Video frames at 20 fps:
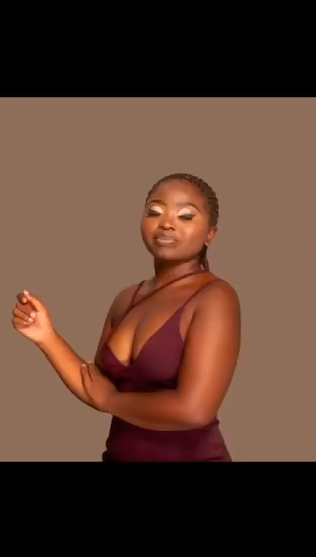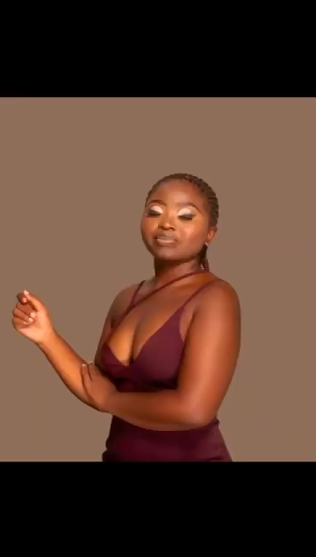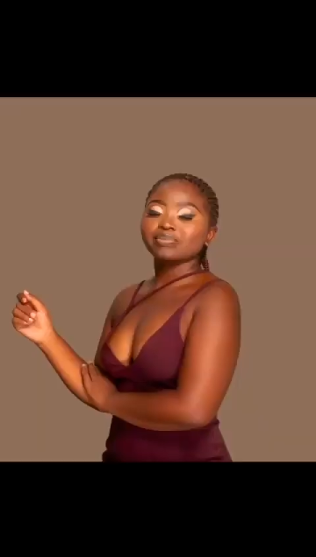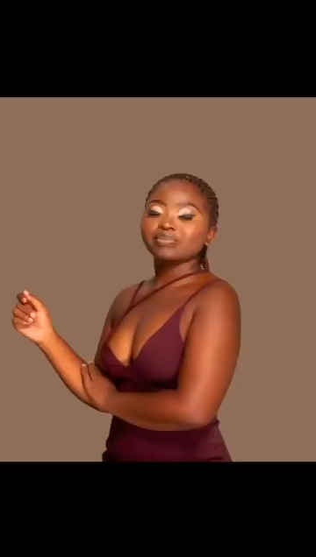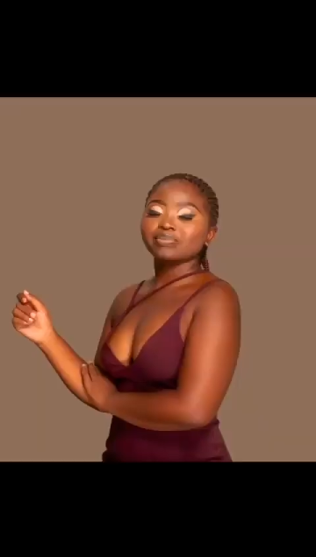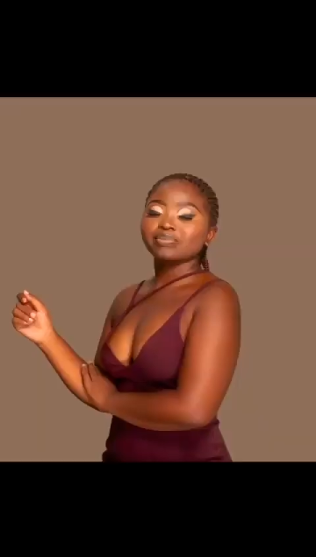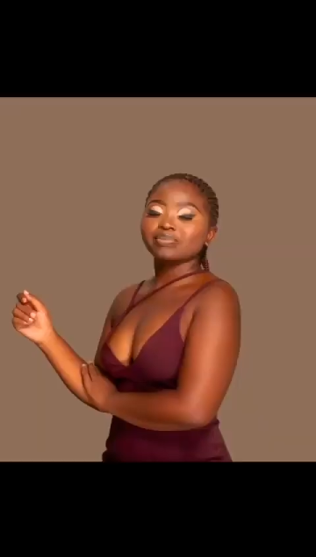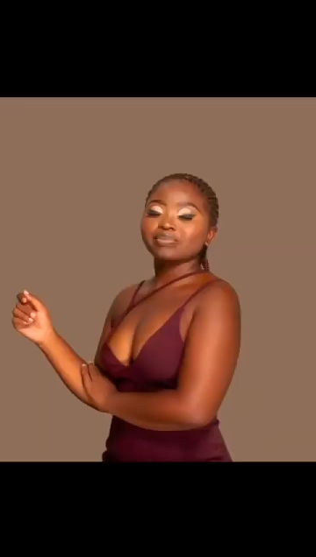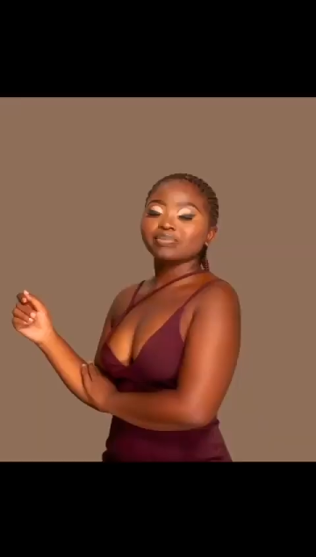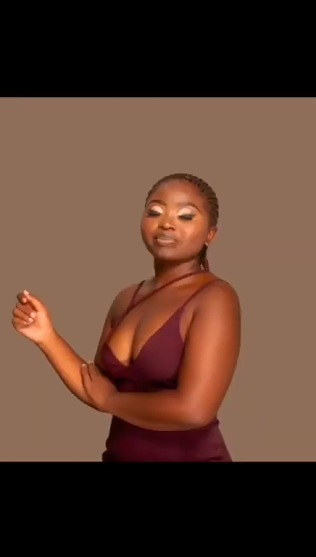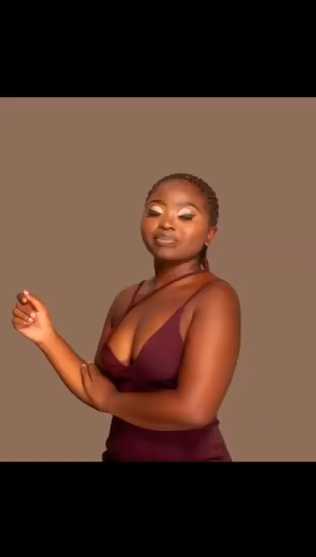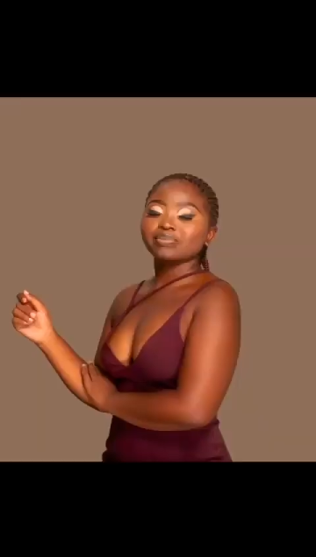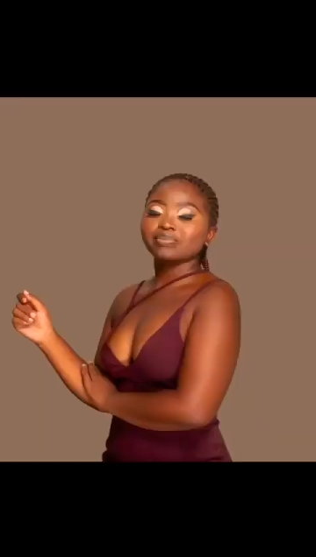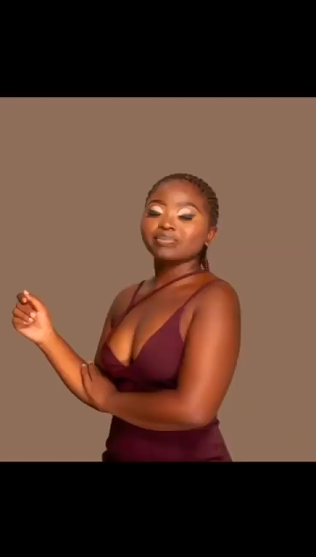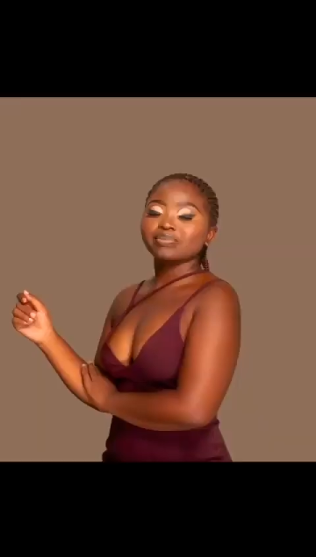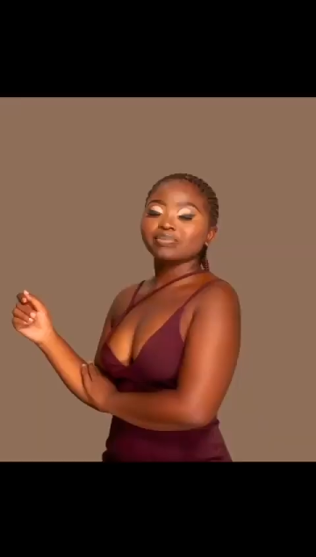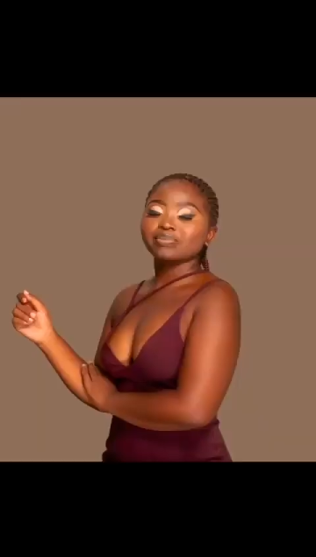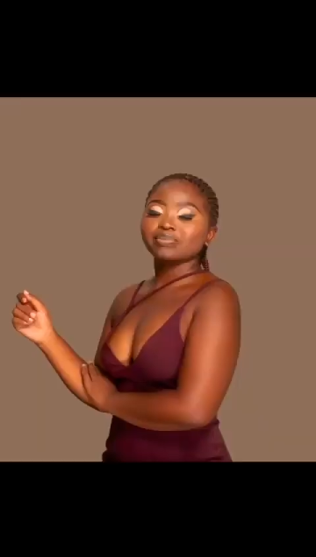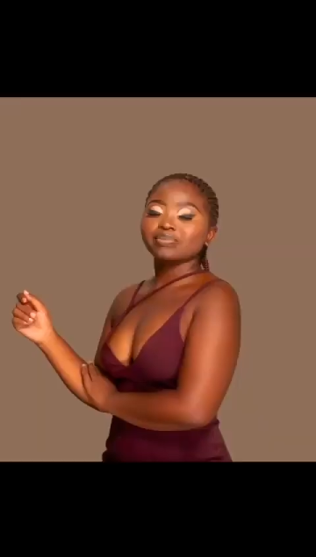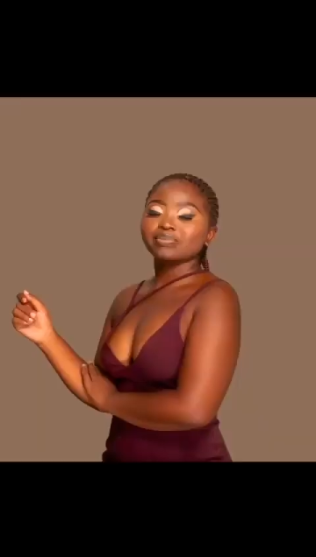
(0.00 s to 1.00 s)

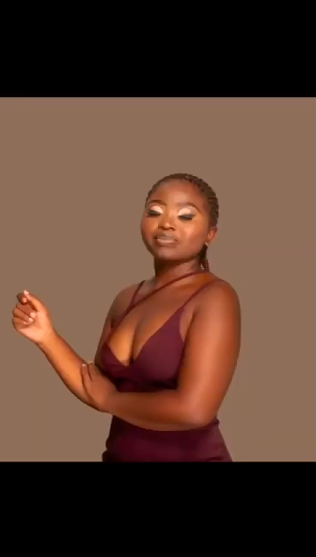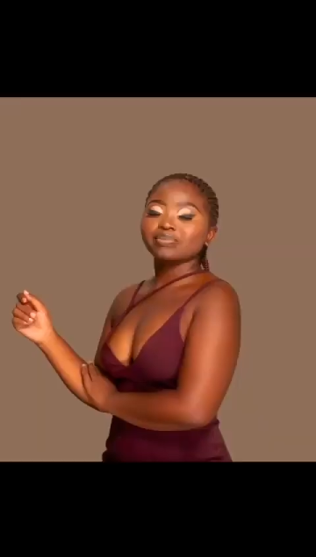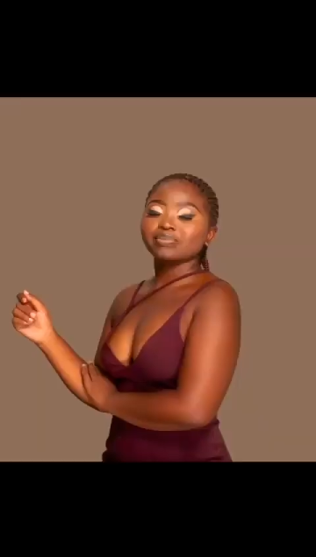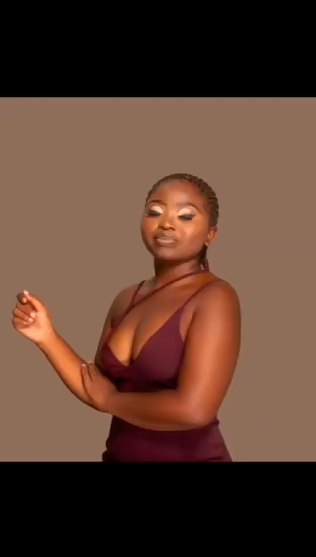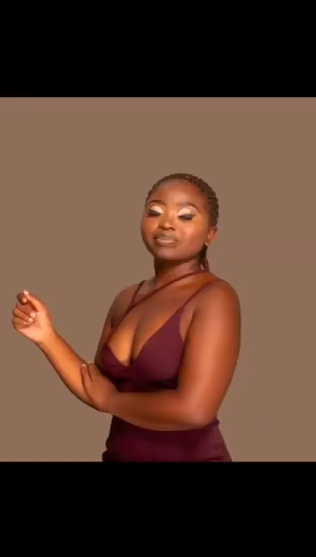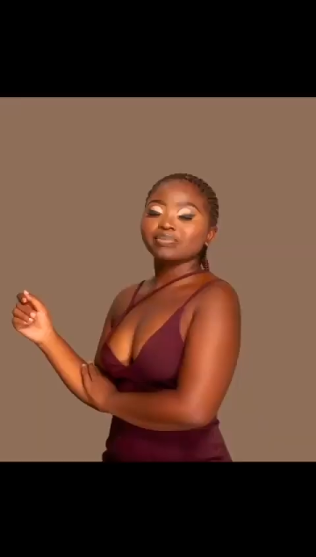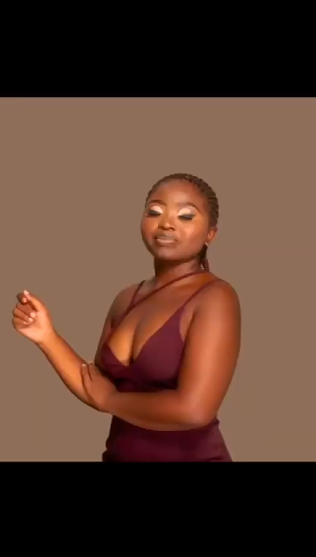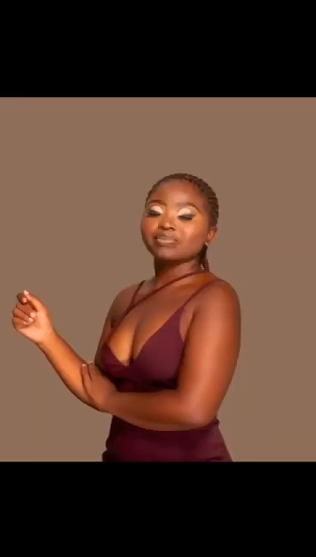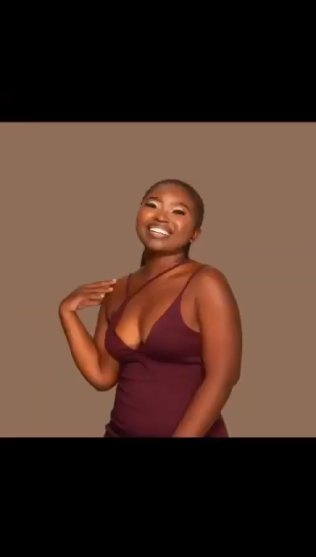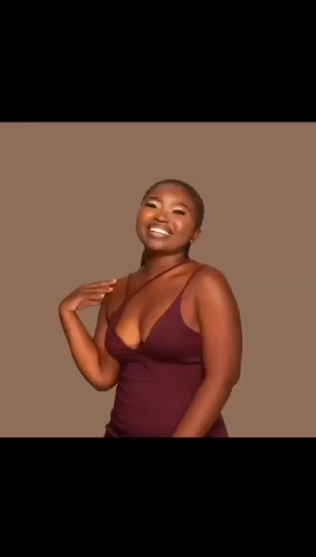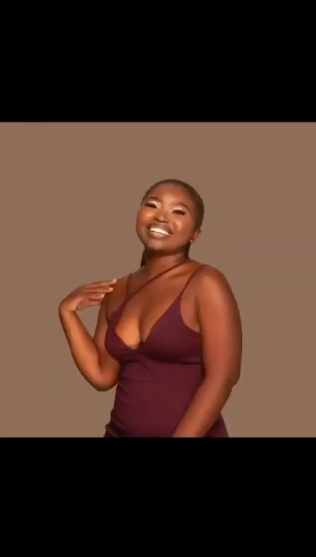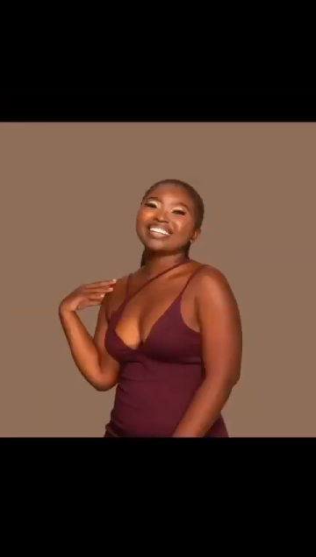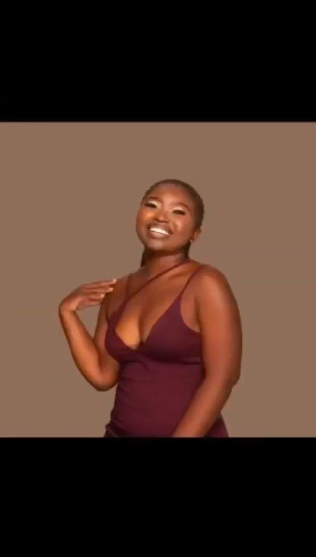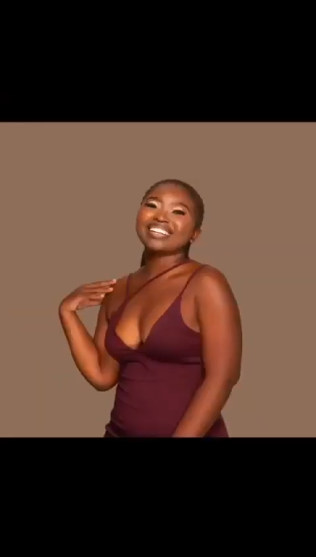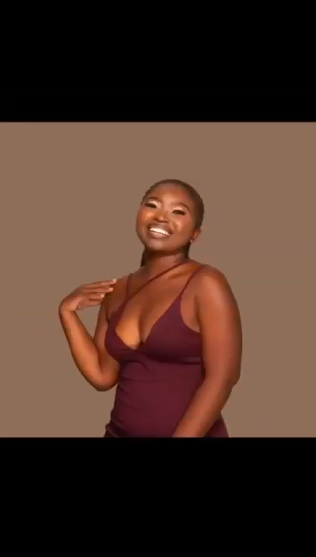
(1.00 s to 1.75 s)
No one is speaking in this clip.